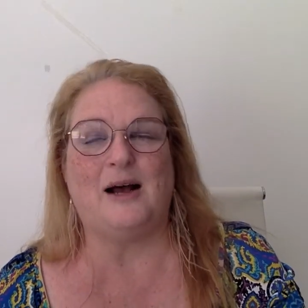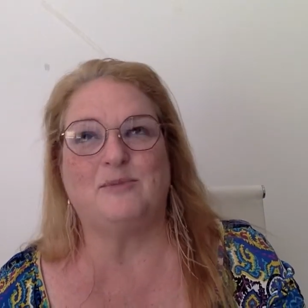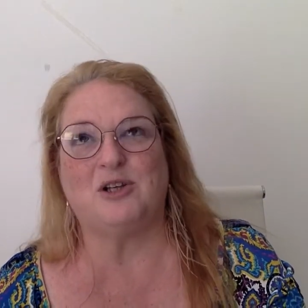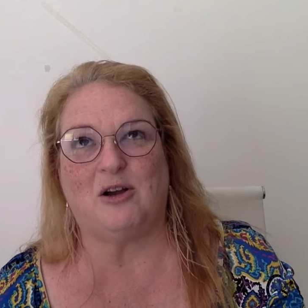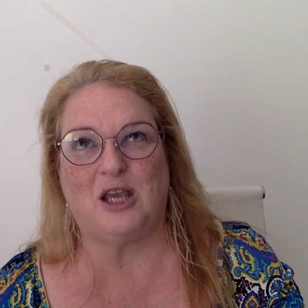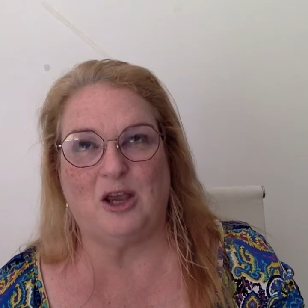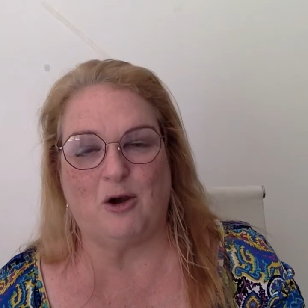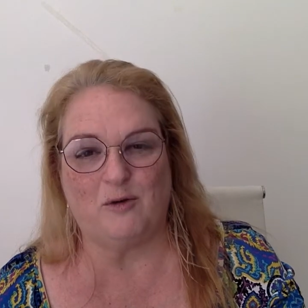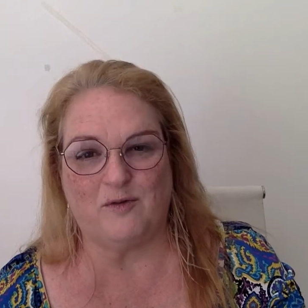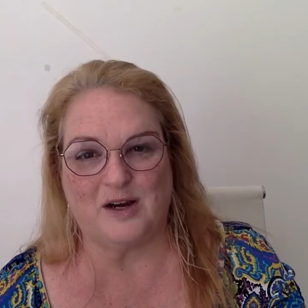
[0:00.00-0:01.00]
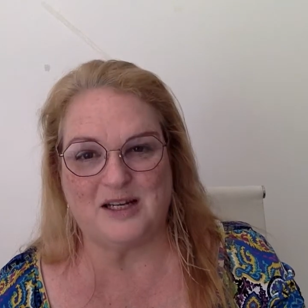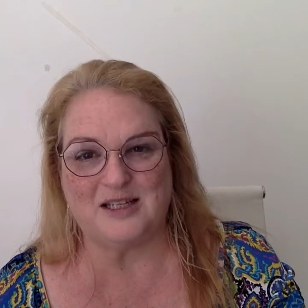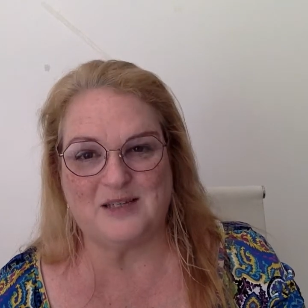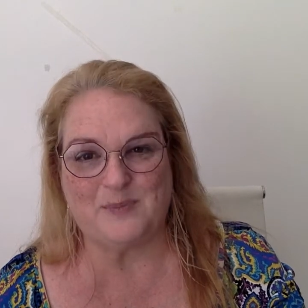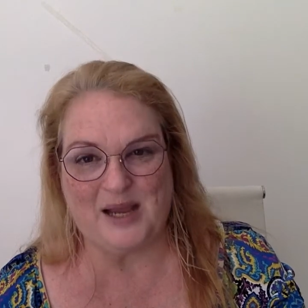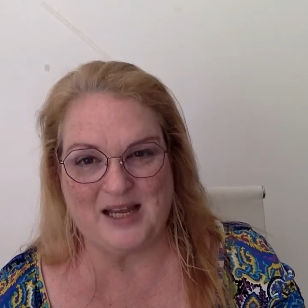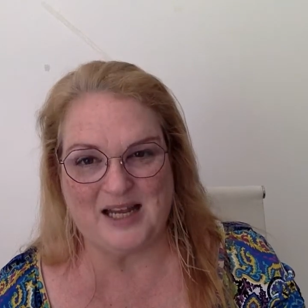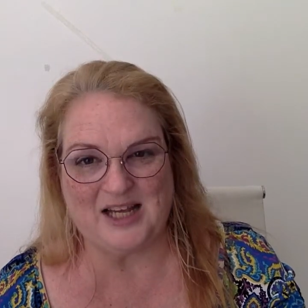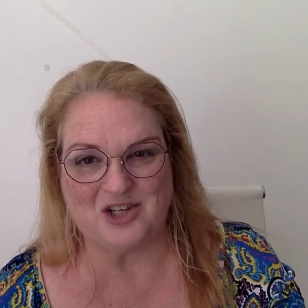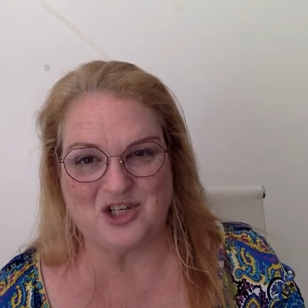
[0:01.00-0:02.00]
talking over it in
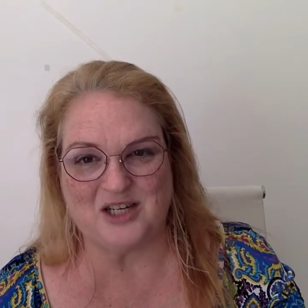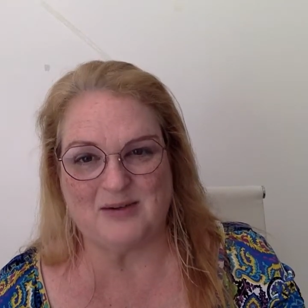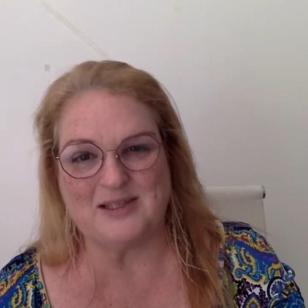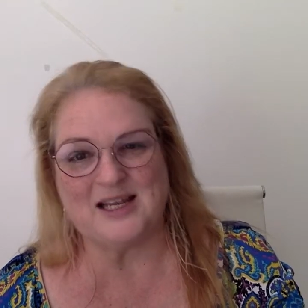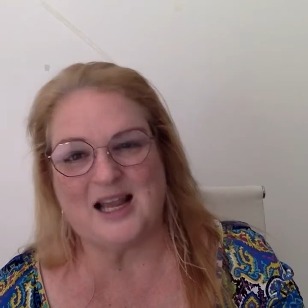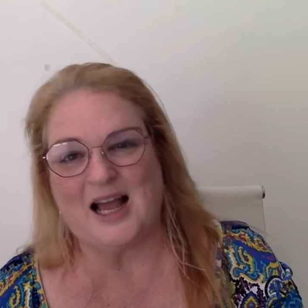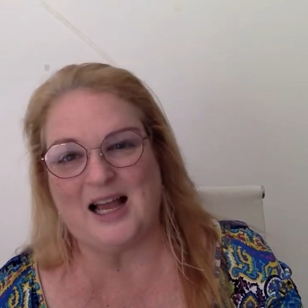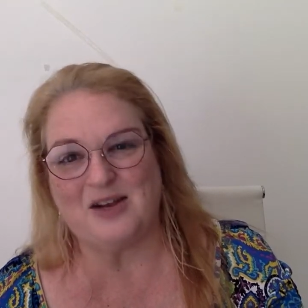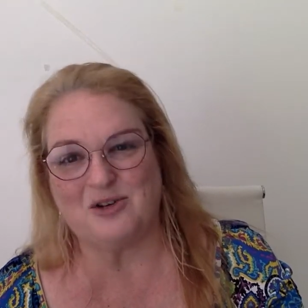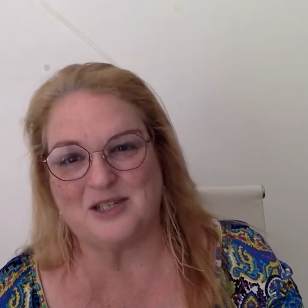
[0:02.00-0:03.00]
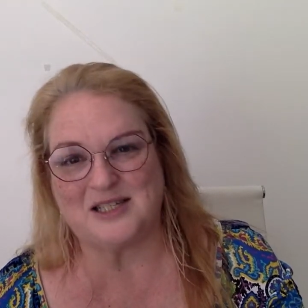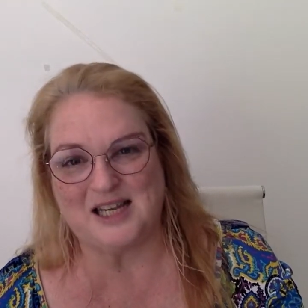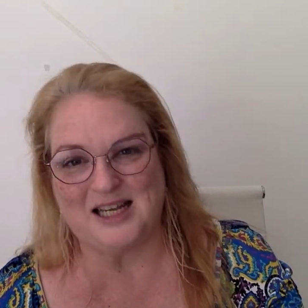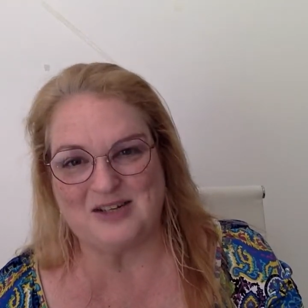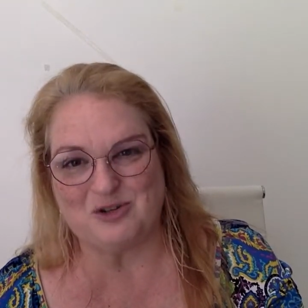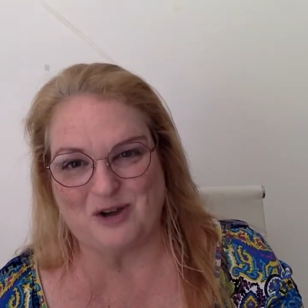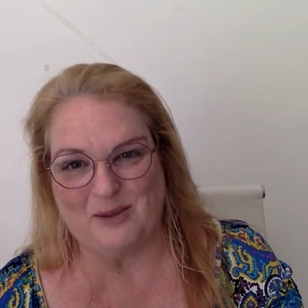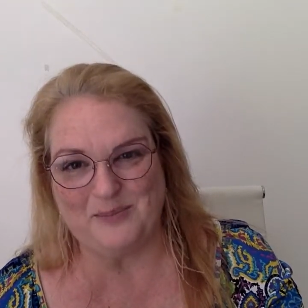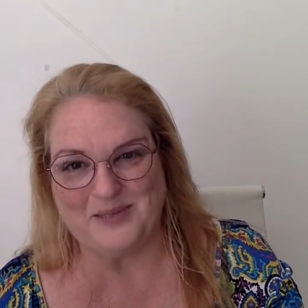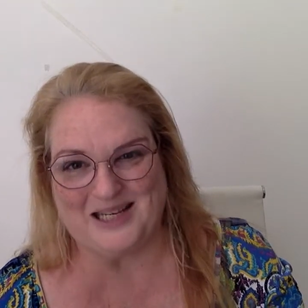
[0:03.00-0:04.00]
Spanish, and I was like, I understand
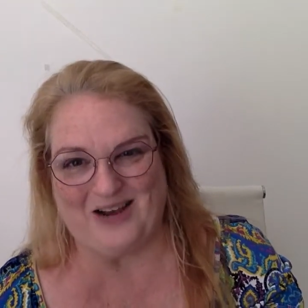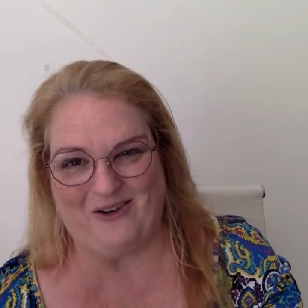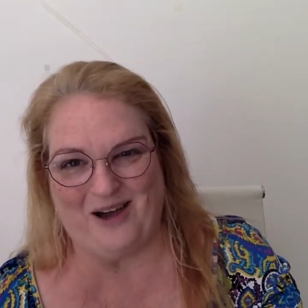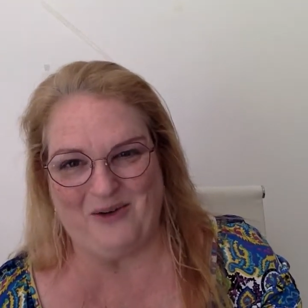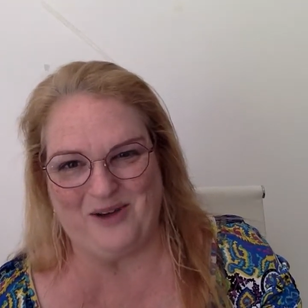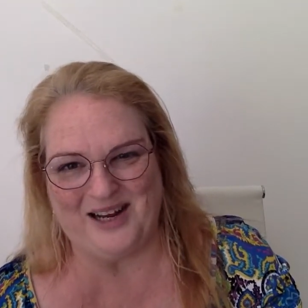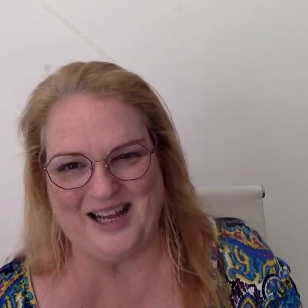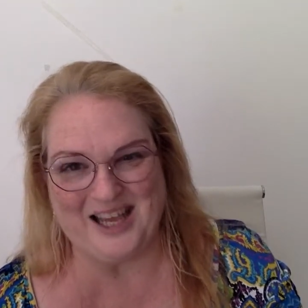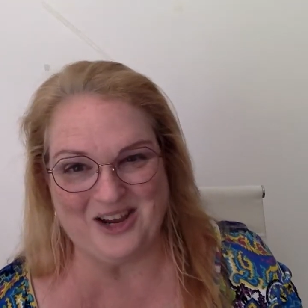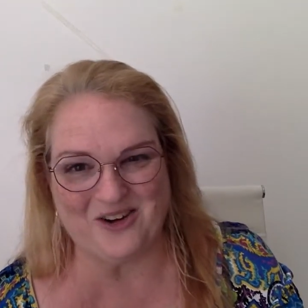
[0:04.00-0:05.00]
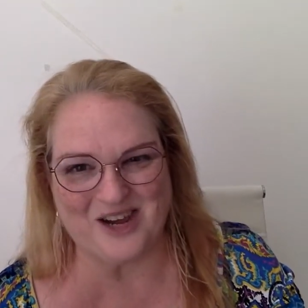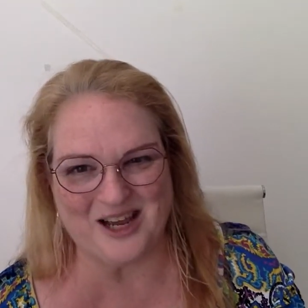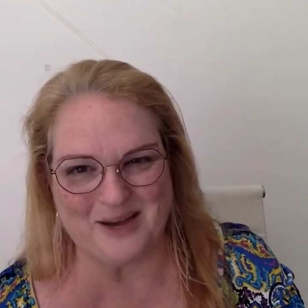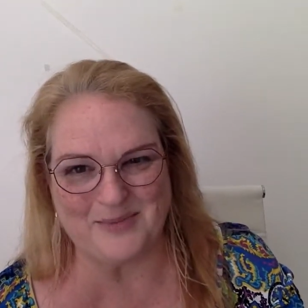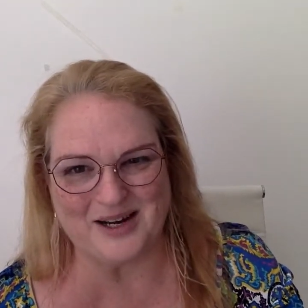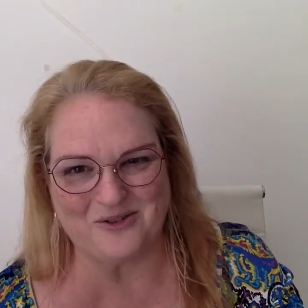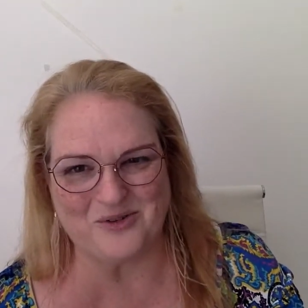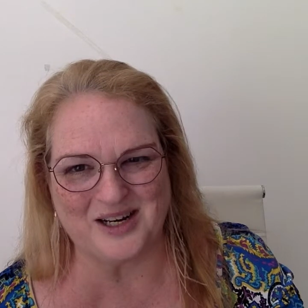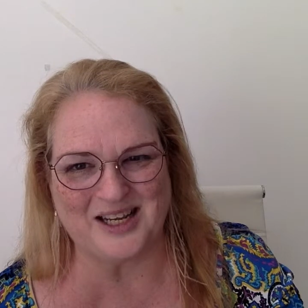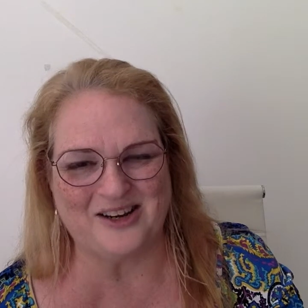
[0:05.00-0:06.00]
Trump, so I want to hear him. I don't
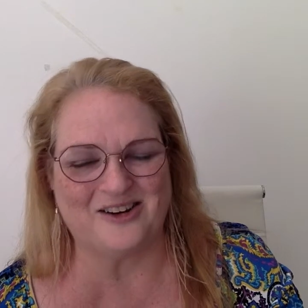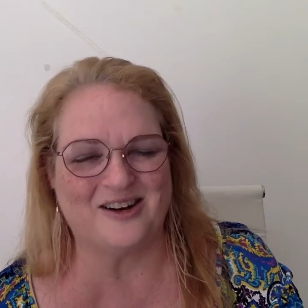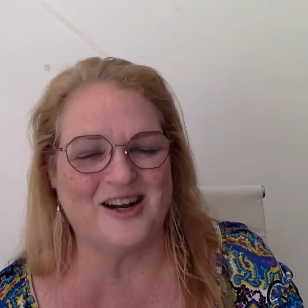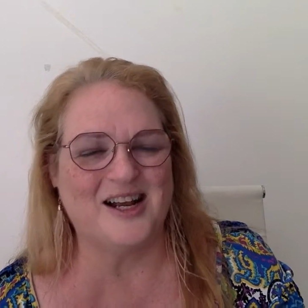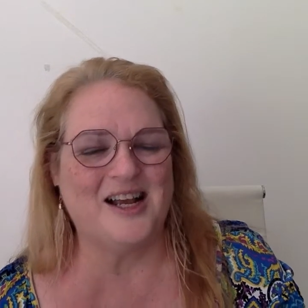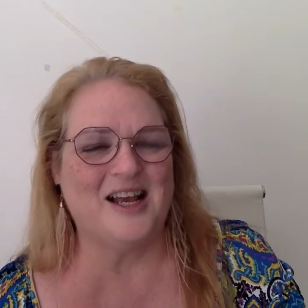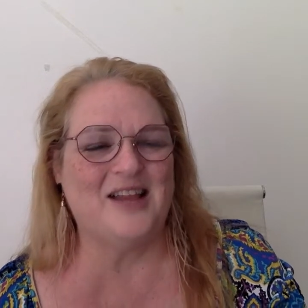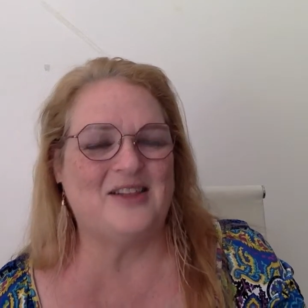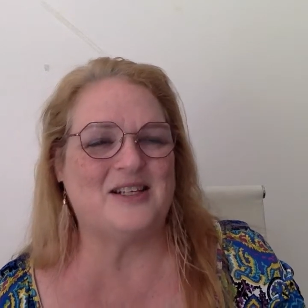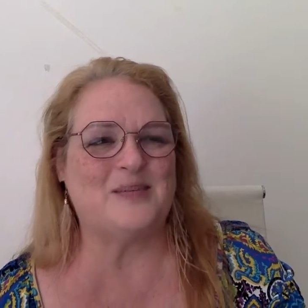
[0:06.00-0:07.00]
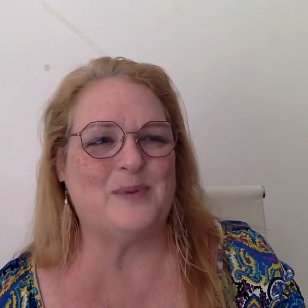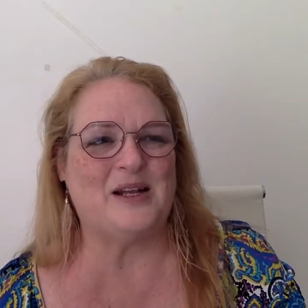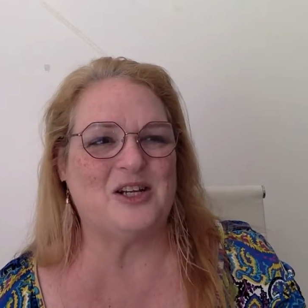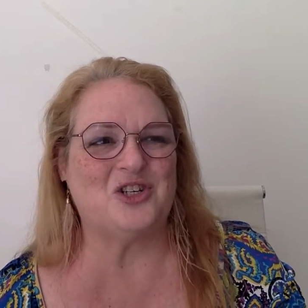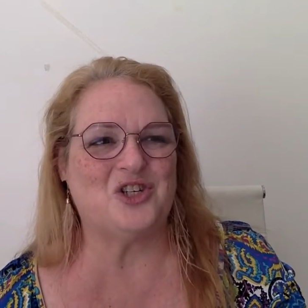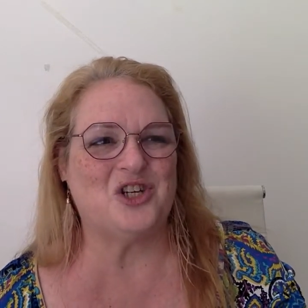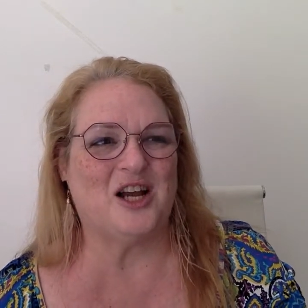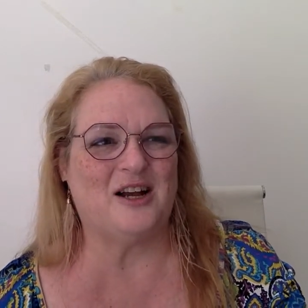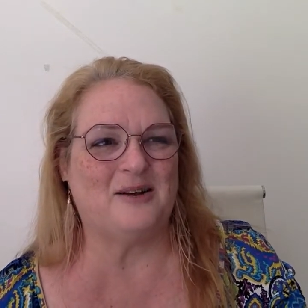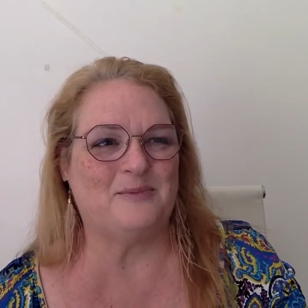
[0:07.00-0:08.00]
want to hear the Spanish
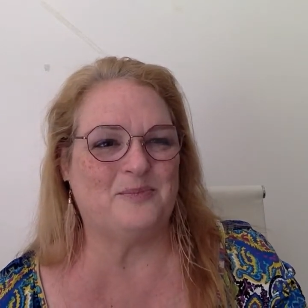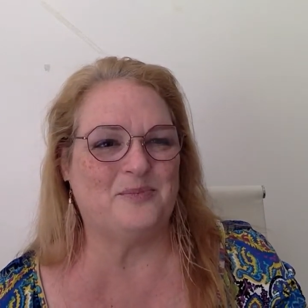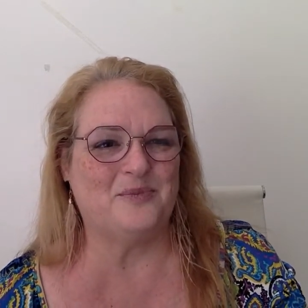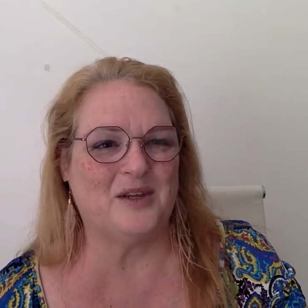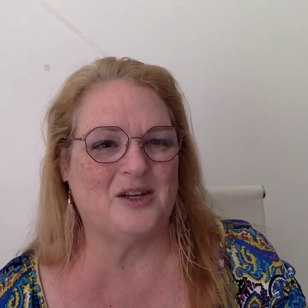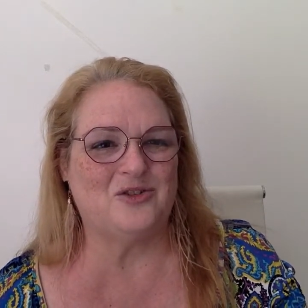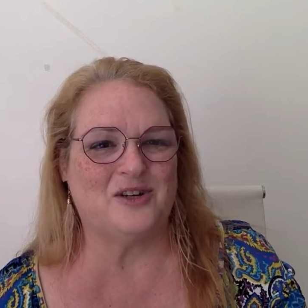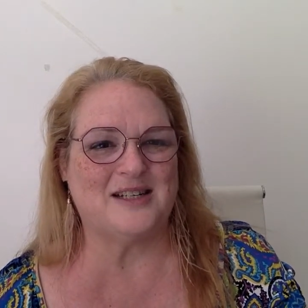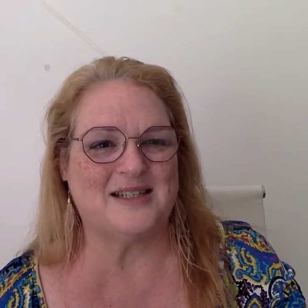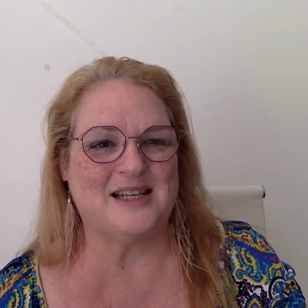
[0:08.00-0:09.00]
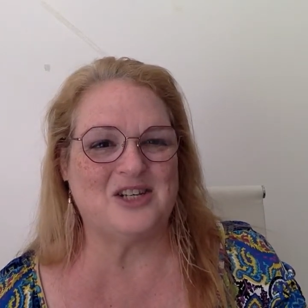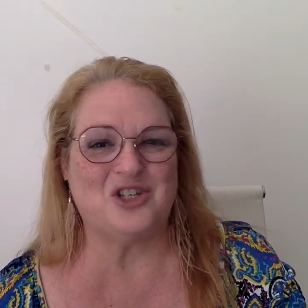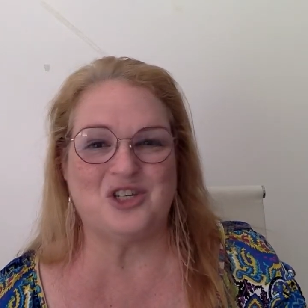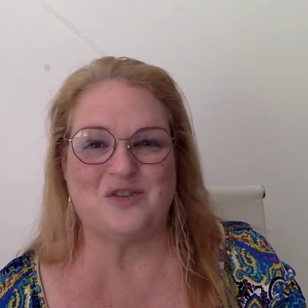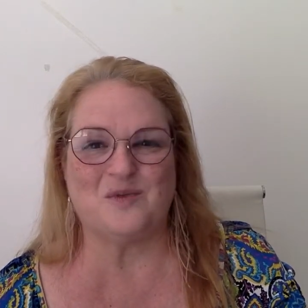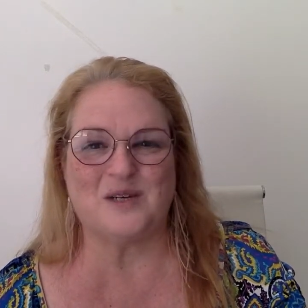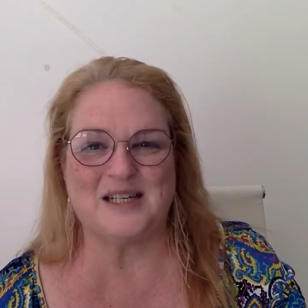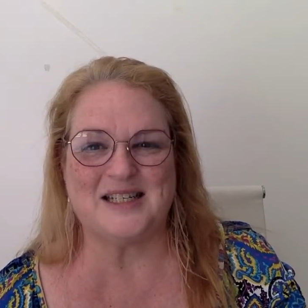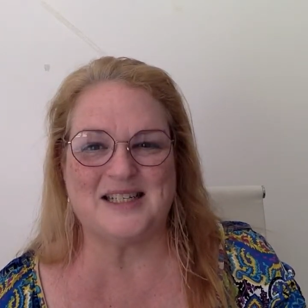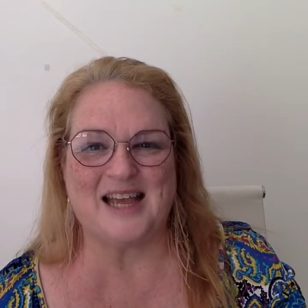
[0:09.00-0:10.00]
translation of what
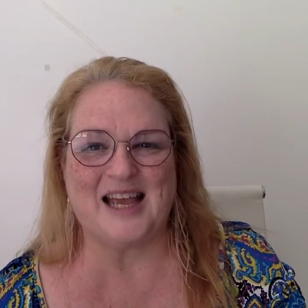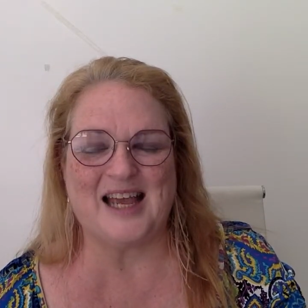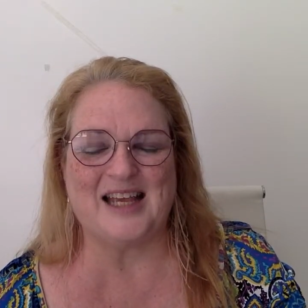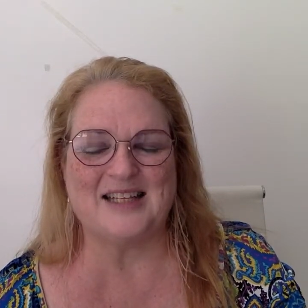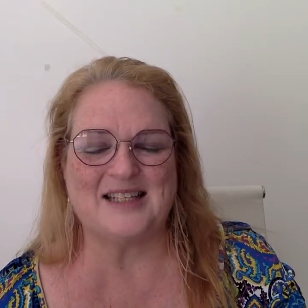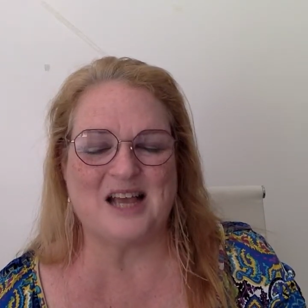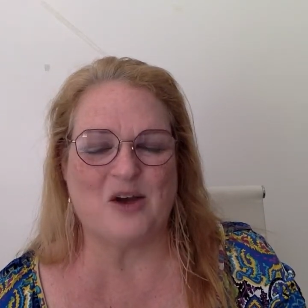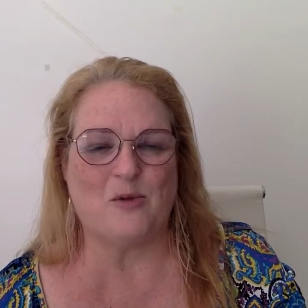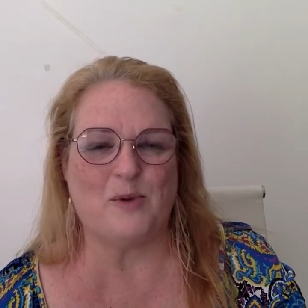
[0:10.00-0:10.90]
he's saying. So,